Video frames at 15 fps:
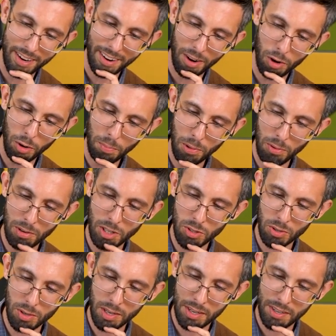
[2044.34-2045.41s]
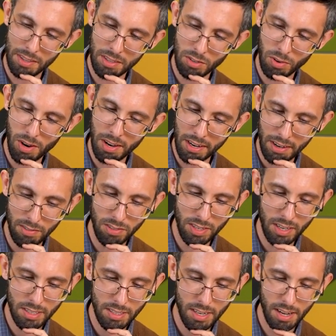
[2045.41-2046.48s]
and hope you enjoy the drawing I've
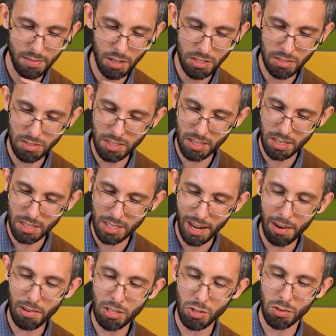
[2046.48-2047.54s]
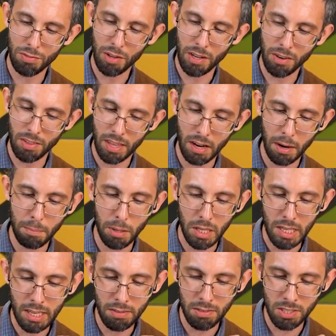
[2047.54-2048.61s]
sent. I've also sent a pterosaur figure that I
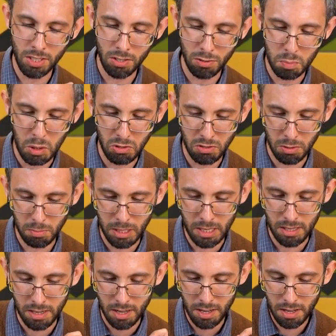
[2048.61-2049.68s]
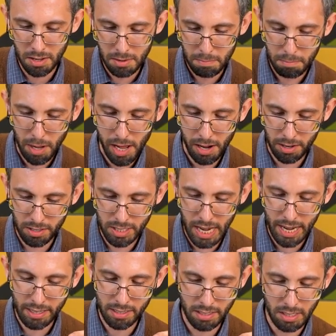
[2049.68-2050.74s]
believe is supposed to be
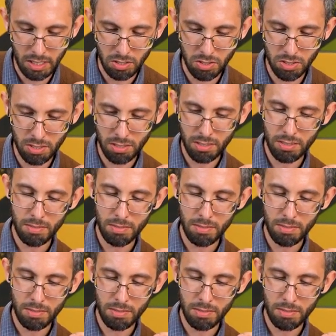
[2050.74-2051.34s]
Maardactylus.